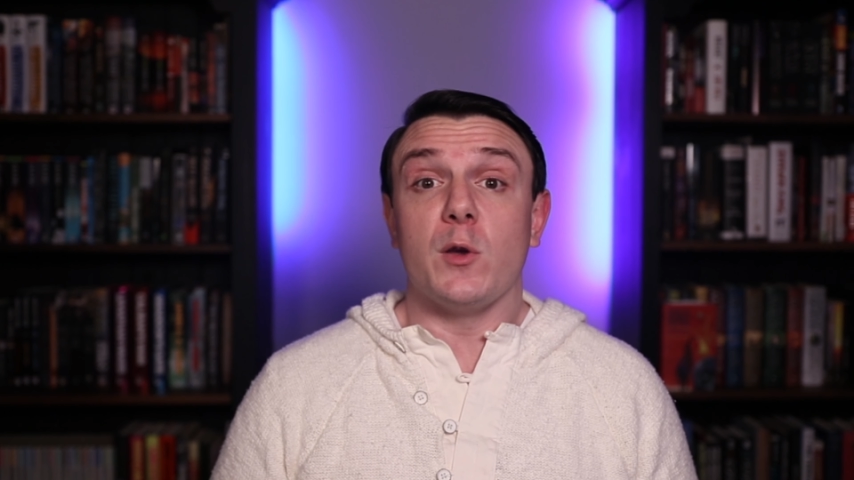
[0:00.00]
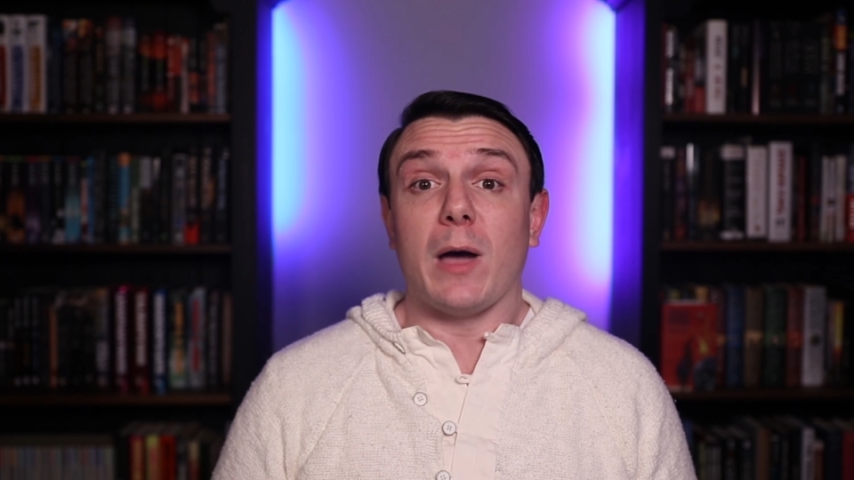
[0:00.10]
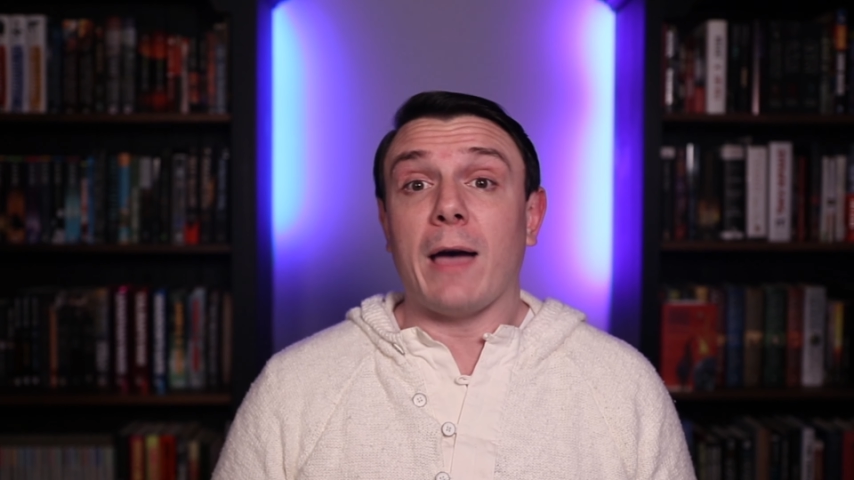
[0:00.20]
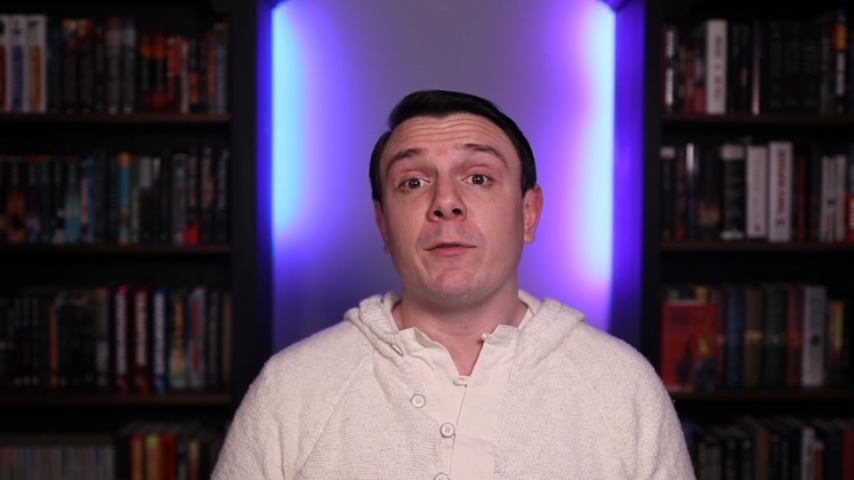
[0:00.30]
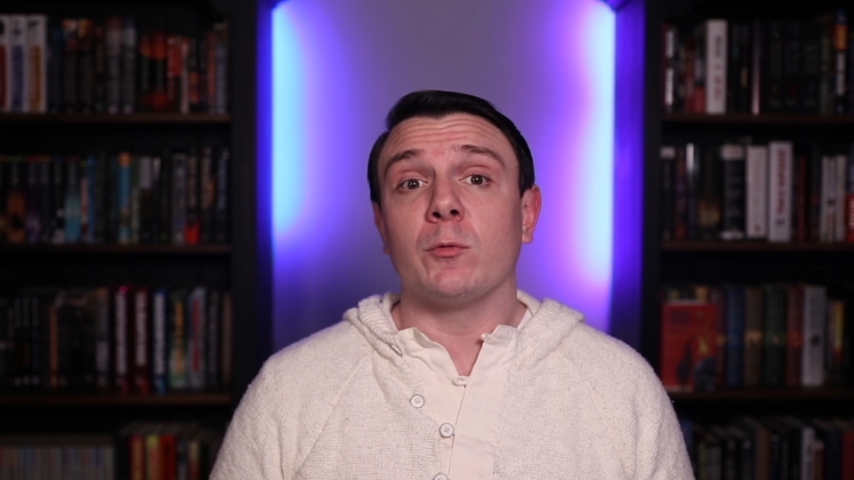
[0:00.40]

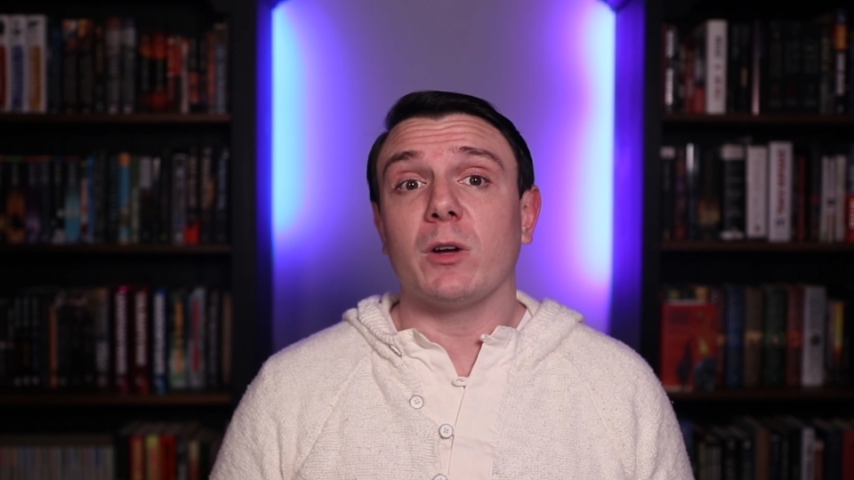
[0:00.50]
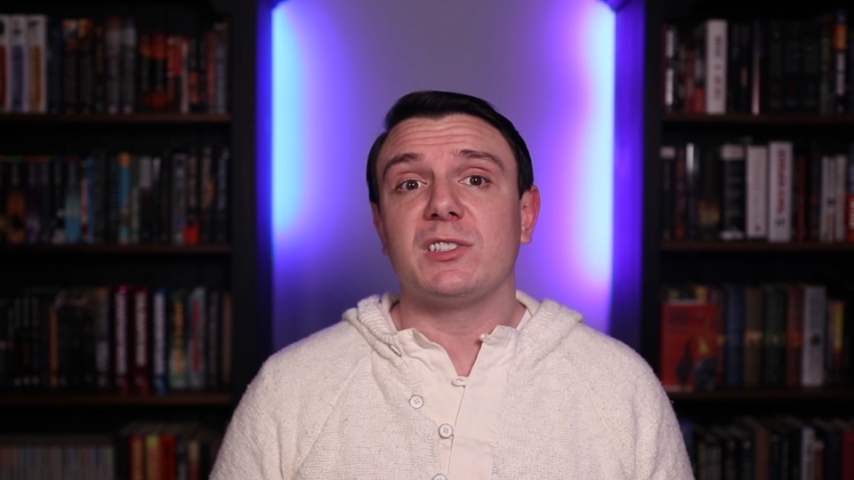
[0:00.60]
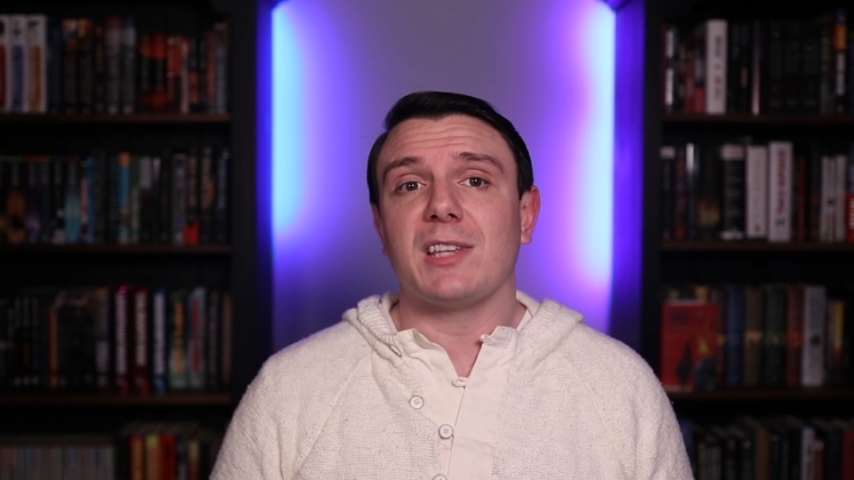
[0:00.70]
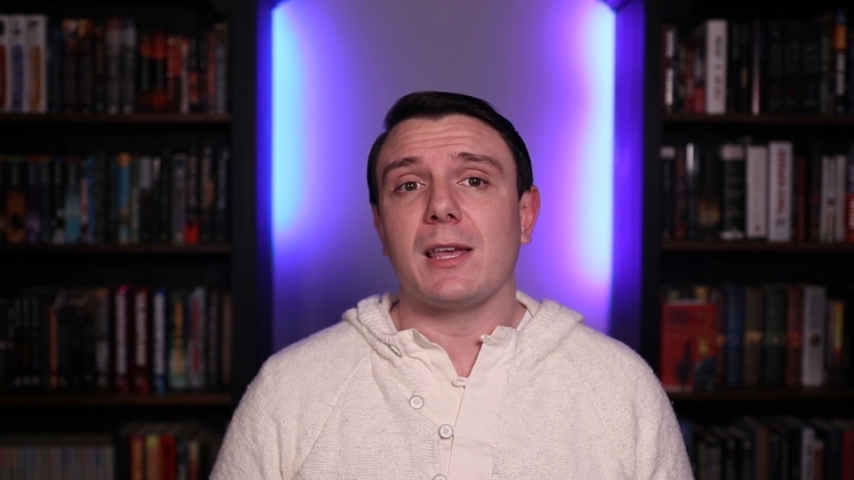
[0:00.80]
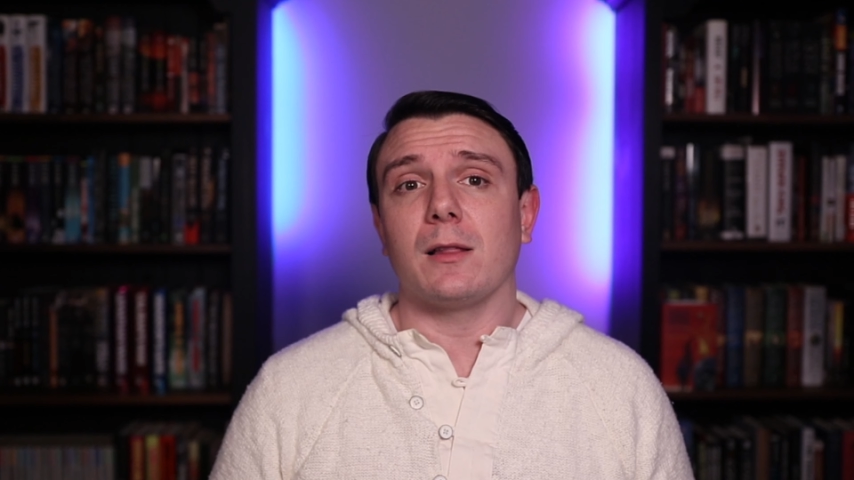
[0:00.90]
haven't read
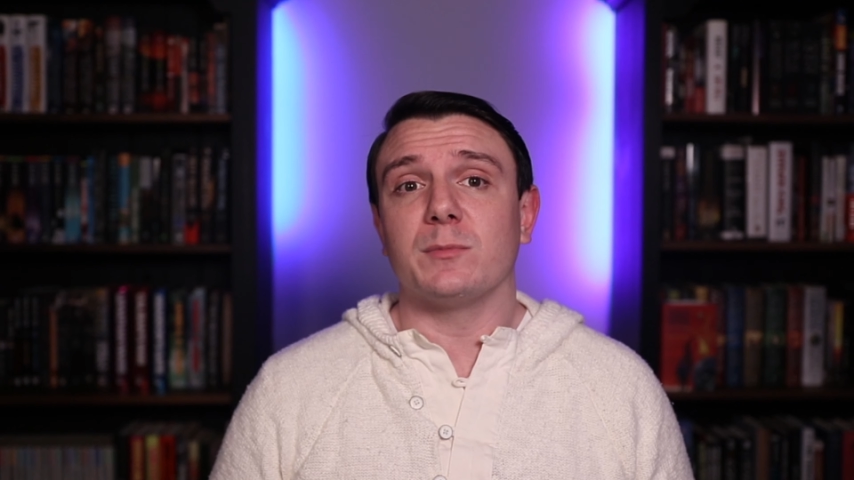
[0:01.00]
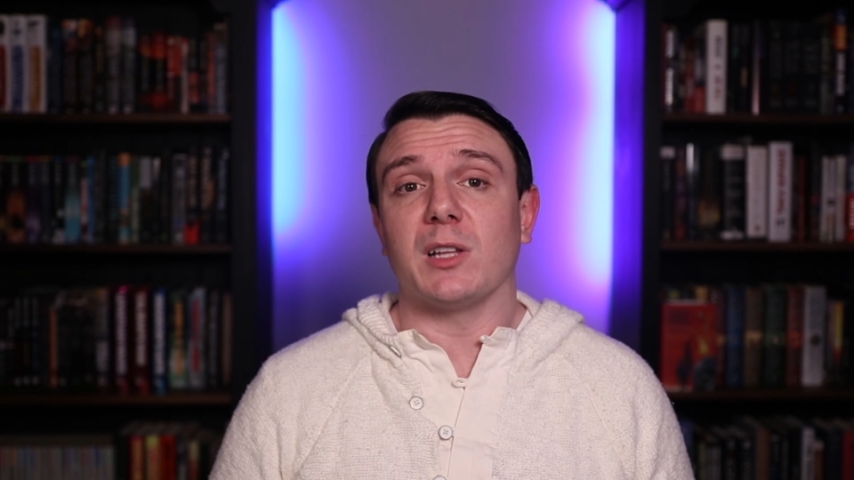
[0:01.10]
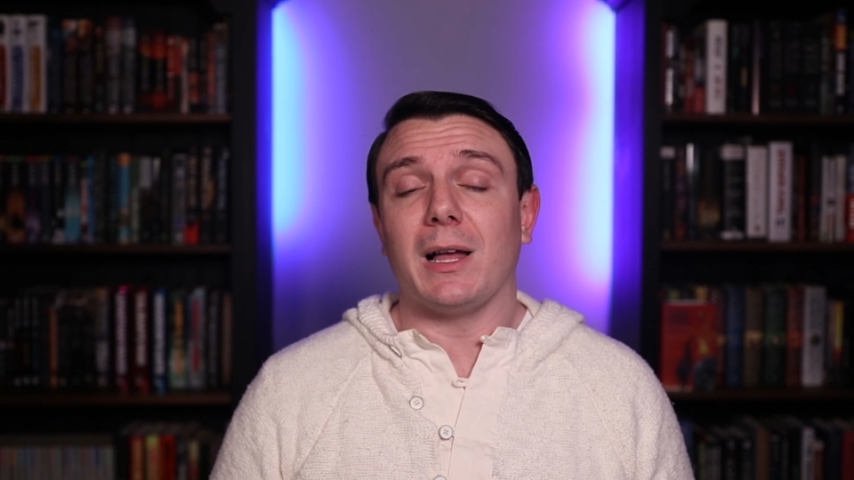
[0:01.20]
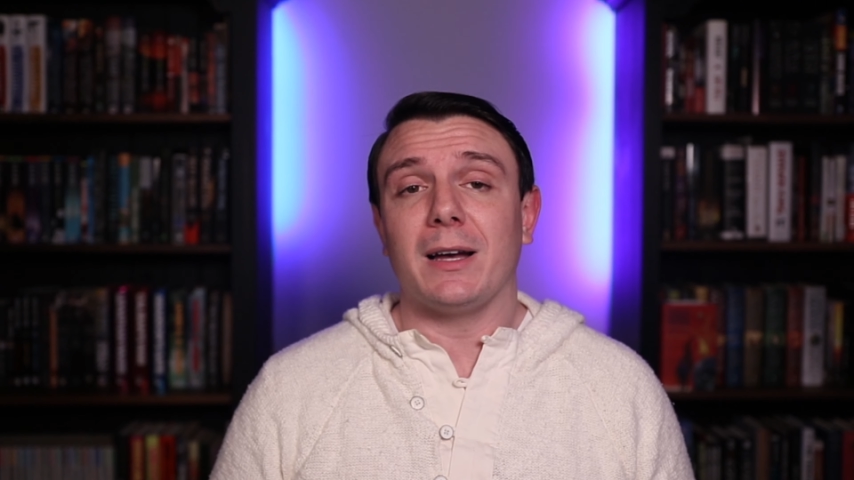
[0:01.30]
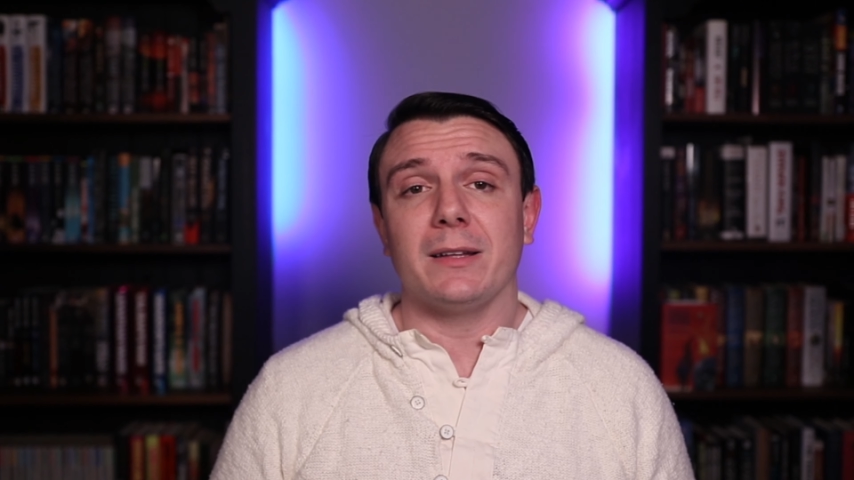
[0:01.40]
Salem's
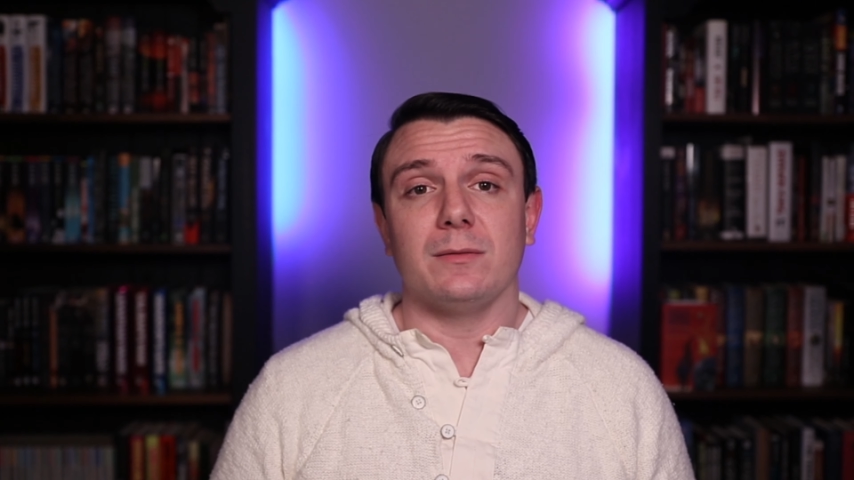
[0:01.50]
Lot,